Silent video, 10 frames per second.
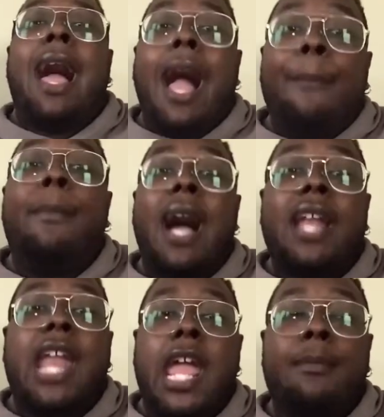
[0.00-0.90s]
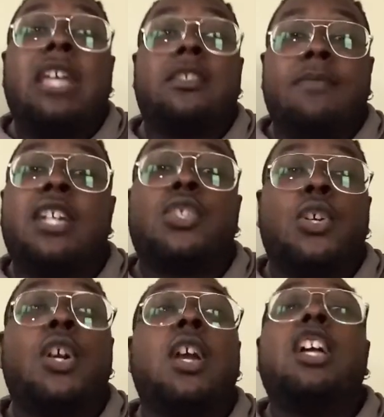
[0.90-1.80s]
My name is
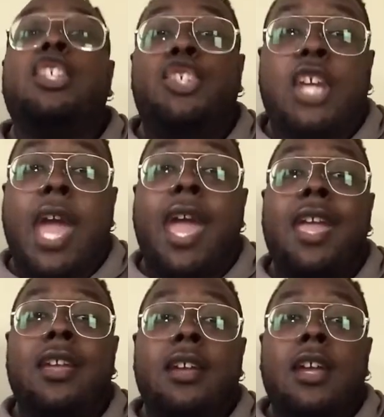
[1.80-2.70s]
Mr. J.